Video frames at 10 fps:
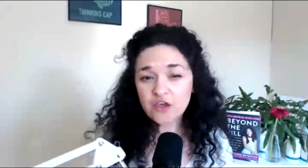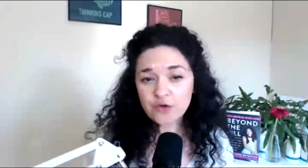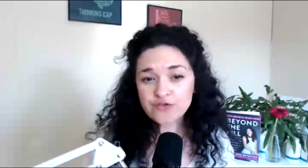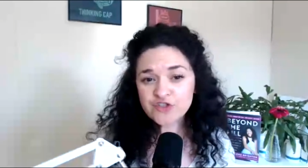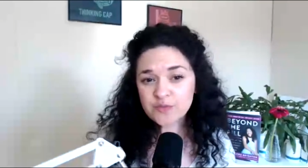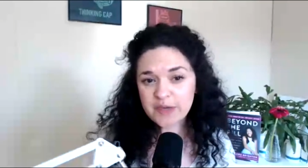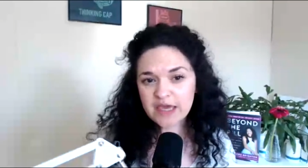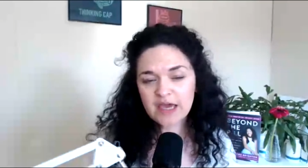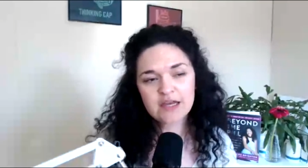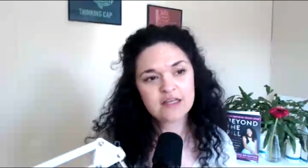used to be,
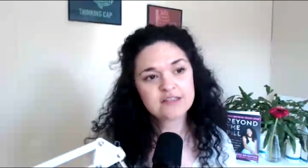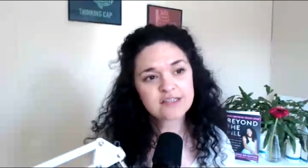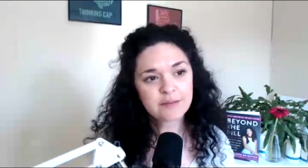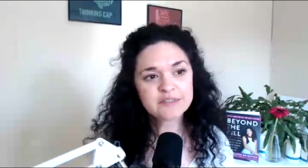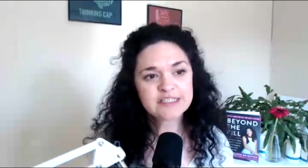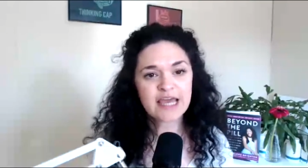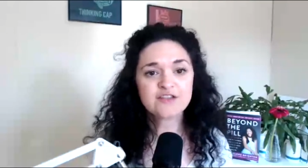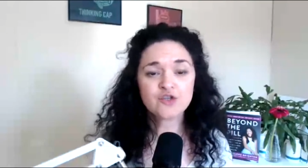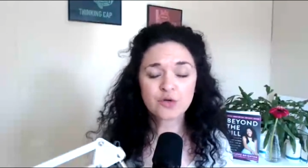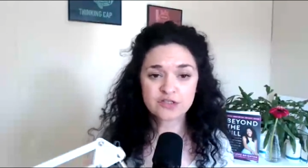and in some
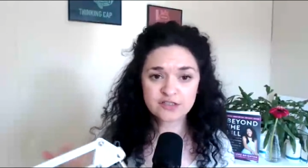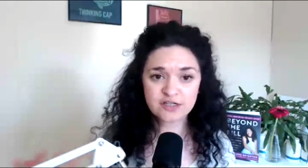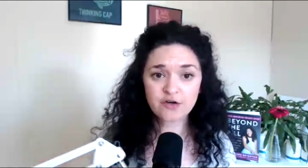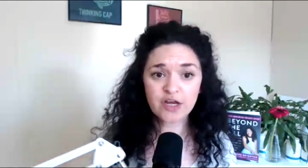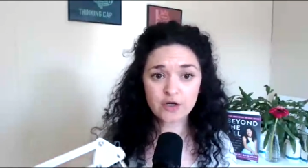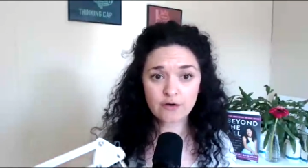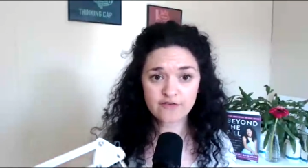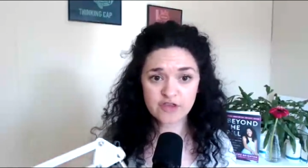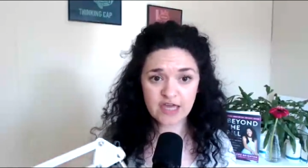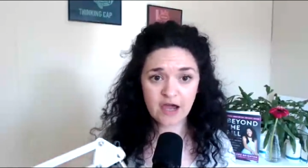states, you can still get it over
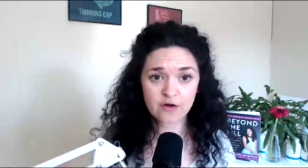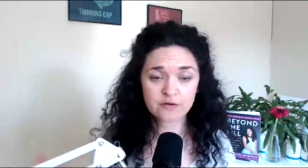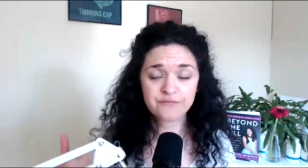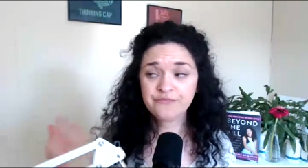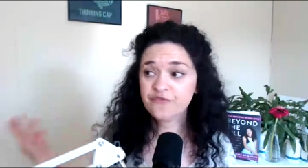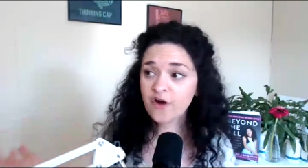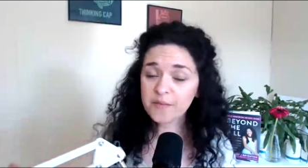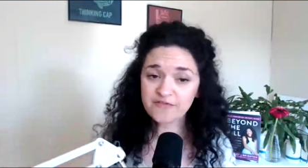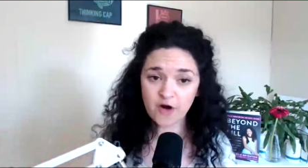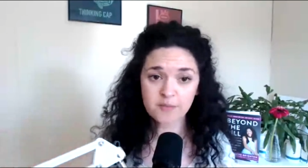the counter from a
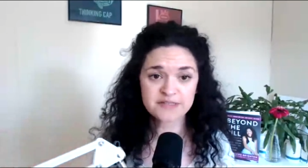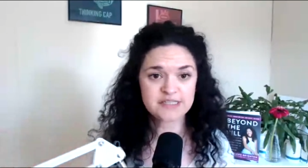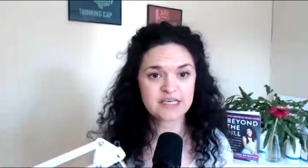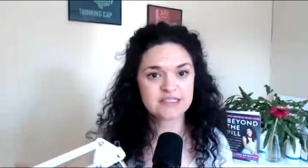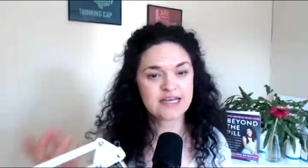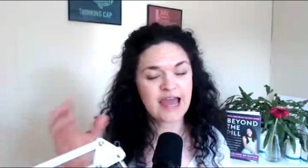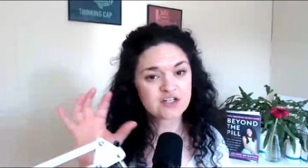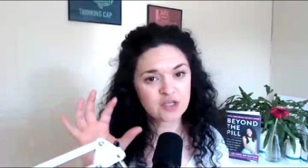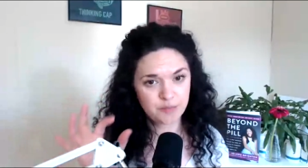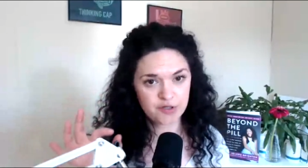pharmacist and
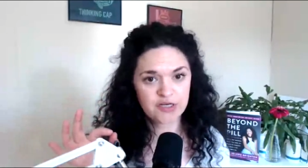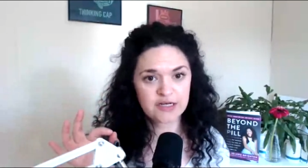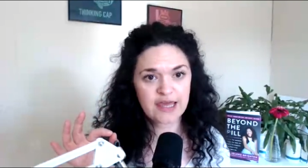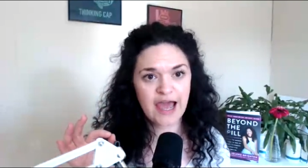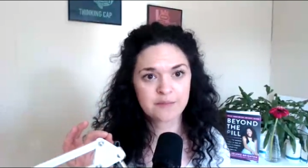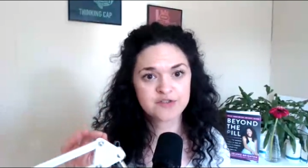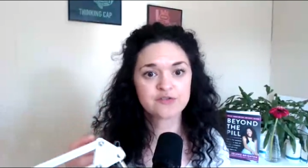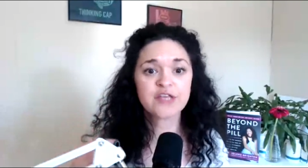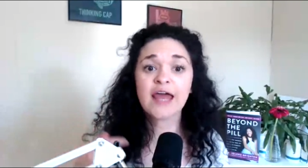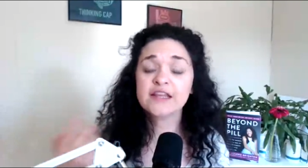actually put it in capsules
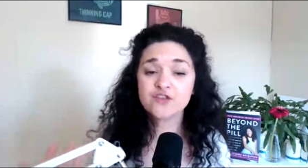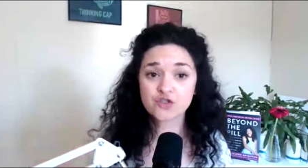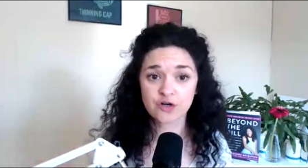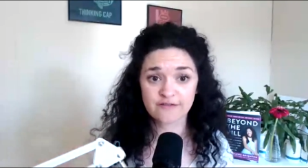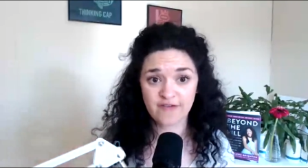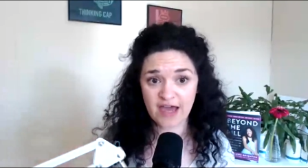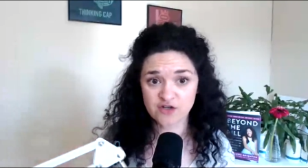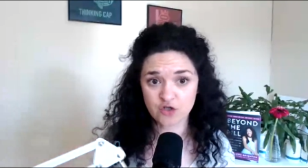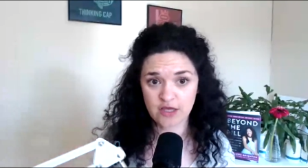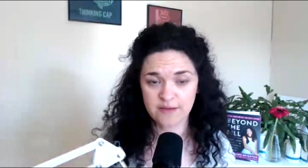and insert it
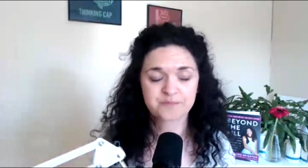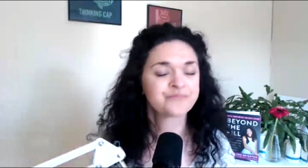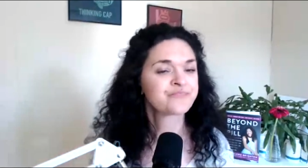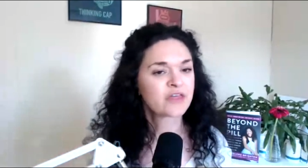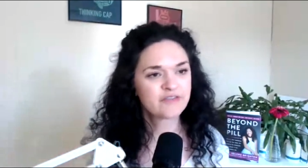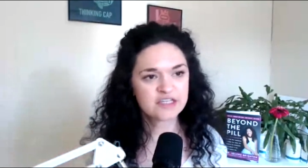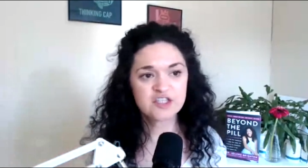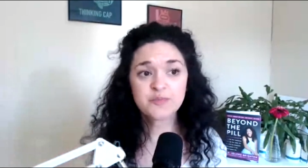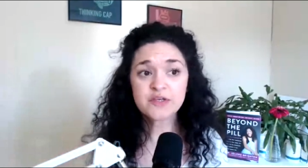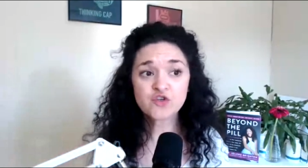vaginally. This
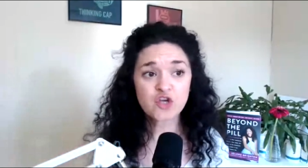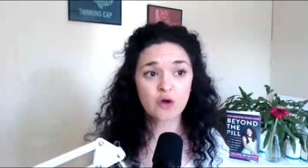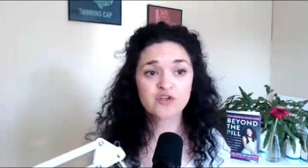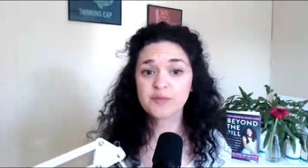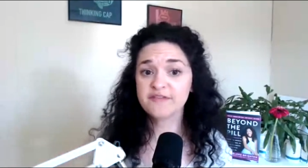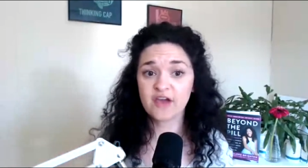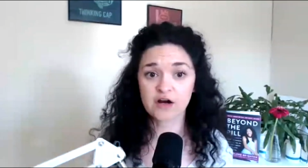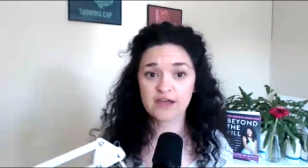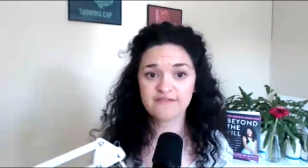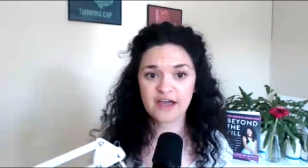has been shown to be
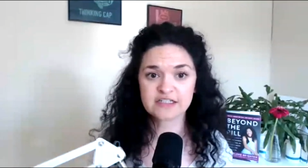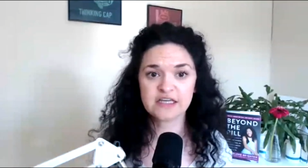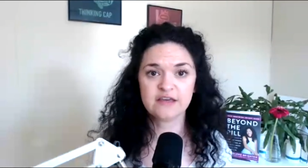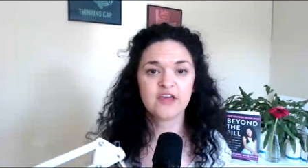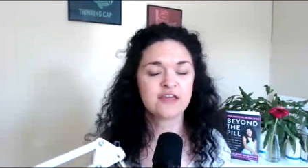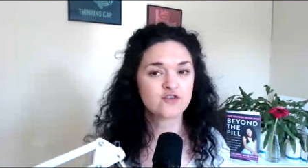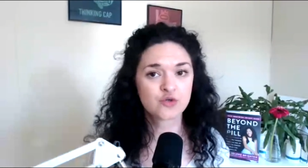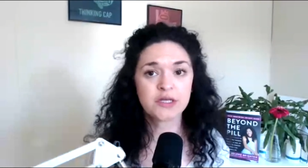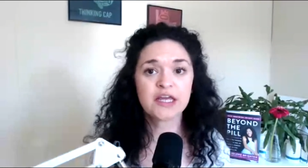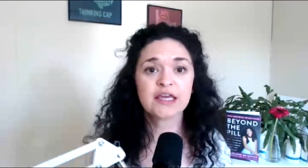very effective in
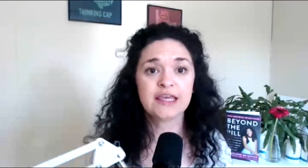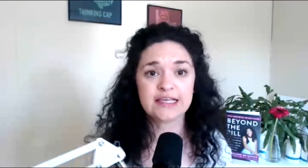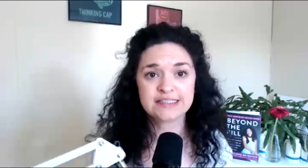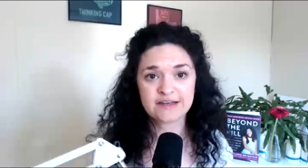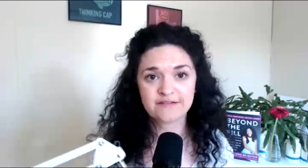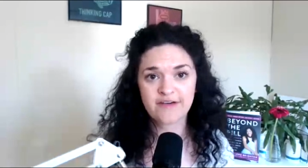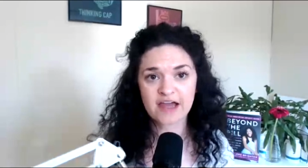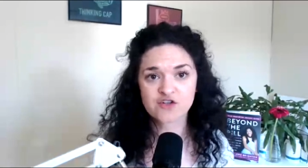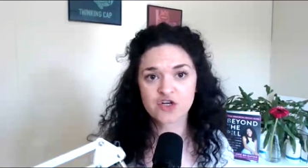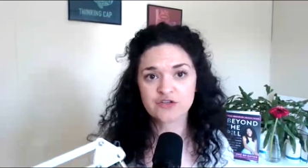treating yeast
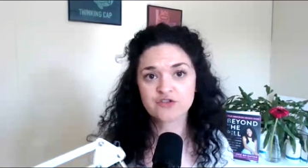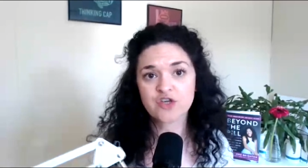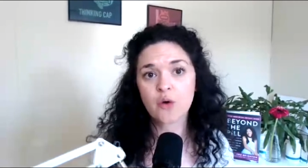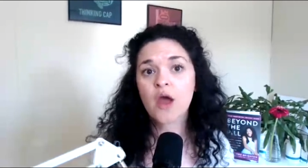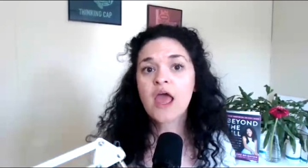infections. So